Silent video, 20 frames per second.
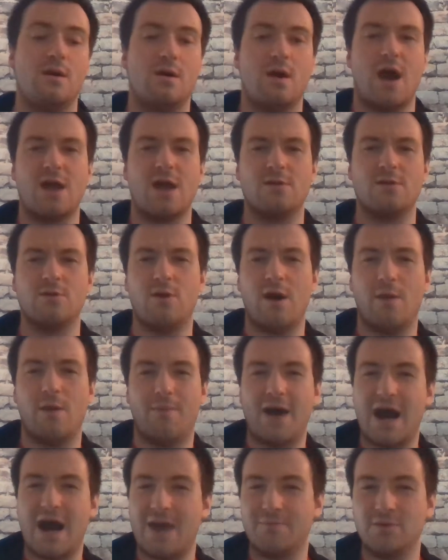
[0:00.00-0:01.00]
I don't know how
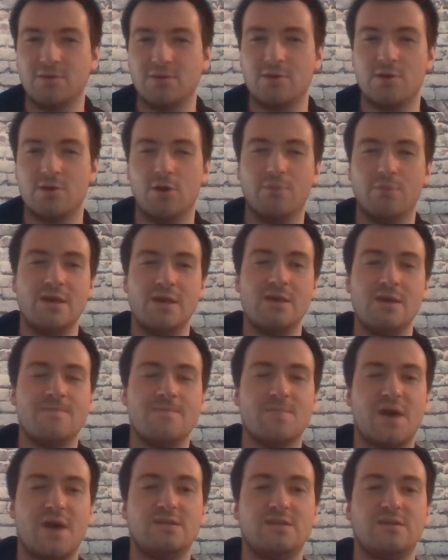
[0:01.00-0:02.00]
popular he'll be.
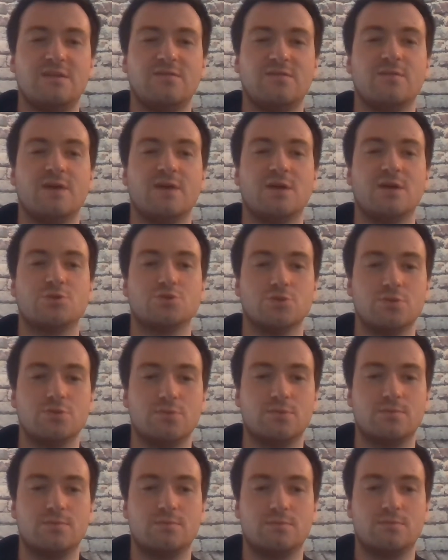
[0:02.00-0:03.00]
I definitely like Drew
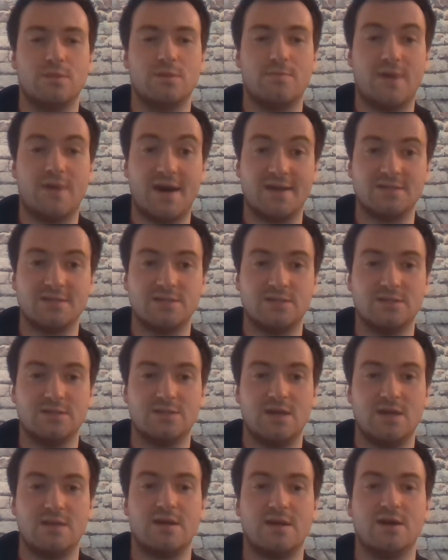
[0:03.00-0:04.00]
the
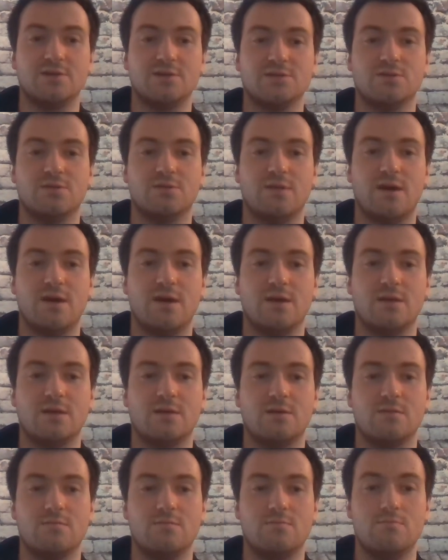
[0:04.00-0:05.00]
best. And then I also
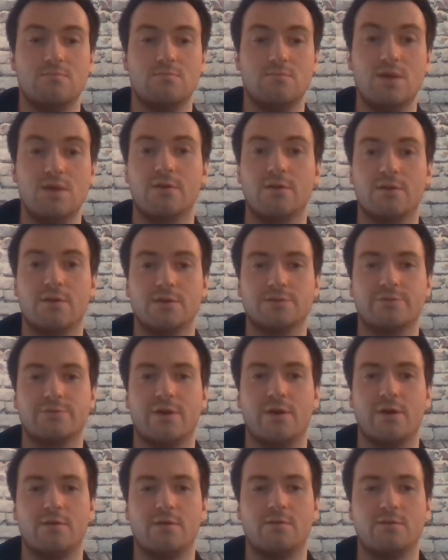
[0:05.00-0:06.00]
like Miller as
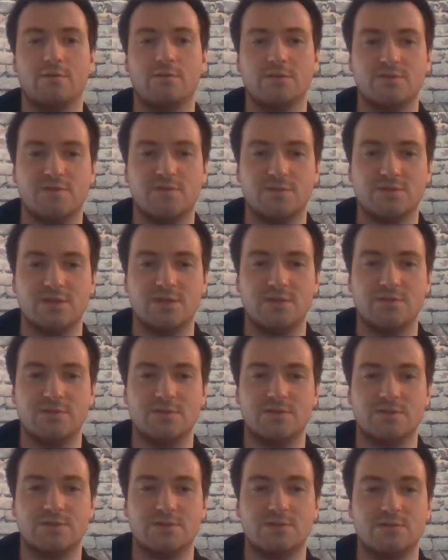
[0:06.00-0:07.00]
well. His first name
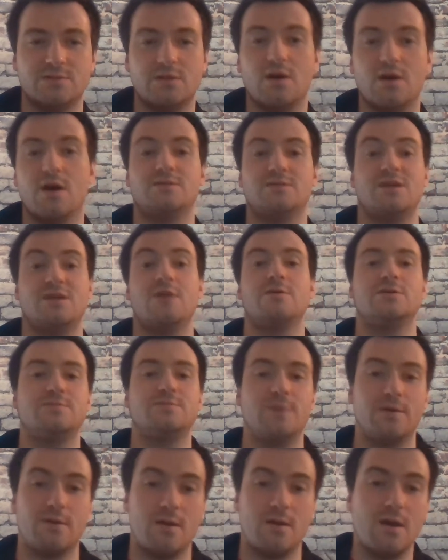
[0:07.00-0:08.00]
is Darius
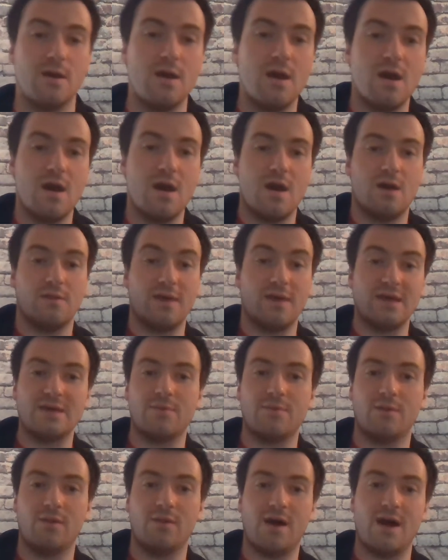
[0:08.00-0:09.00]
Miller. Like
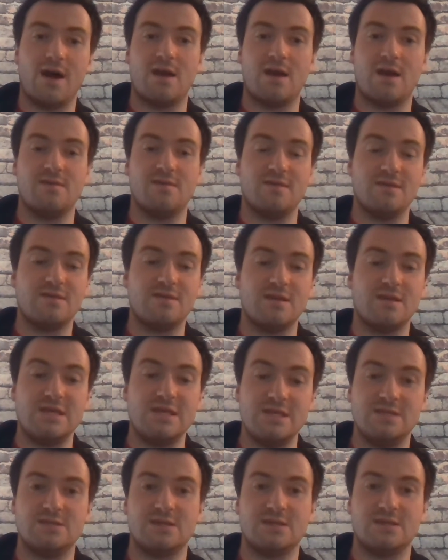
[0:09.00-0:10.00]
him a lot. I think that
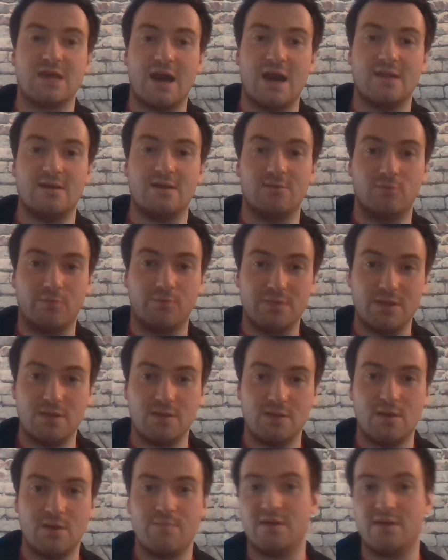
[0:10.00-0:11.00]
he's a guy that'll
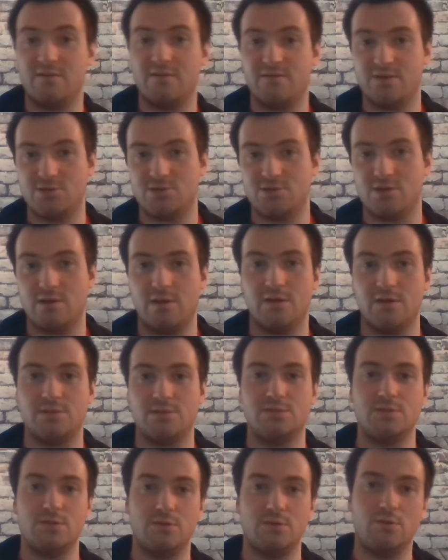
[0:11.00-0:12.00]
be a beneficiary
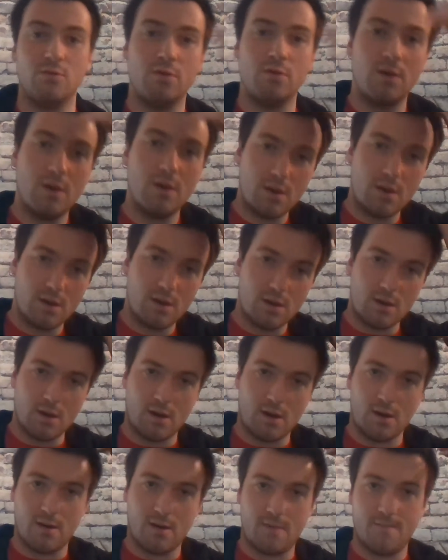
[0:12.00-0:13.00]
to
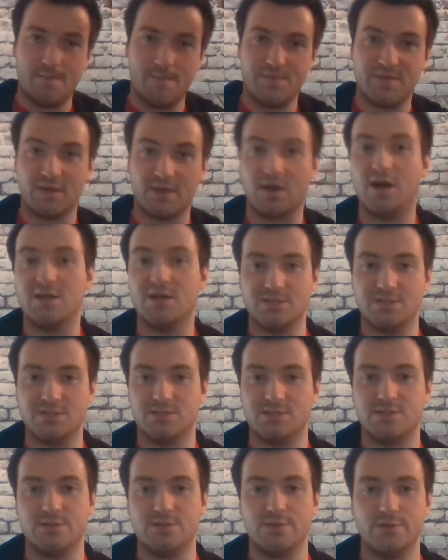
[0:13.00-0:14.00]
the
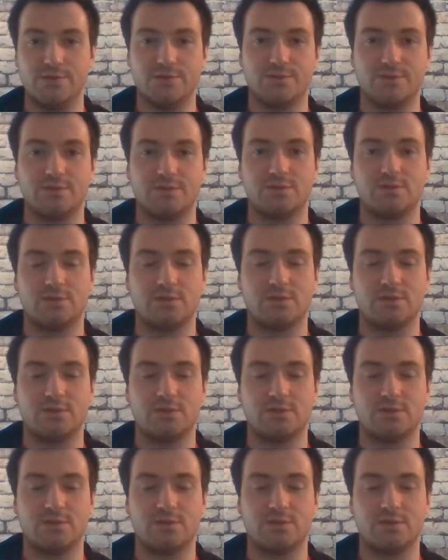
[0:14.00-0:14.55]
Cousins news.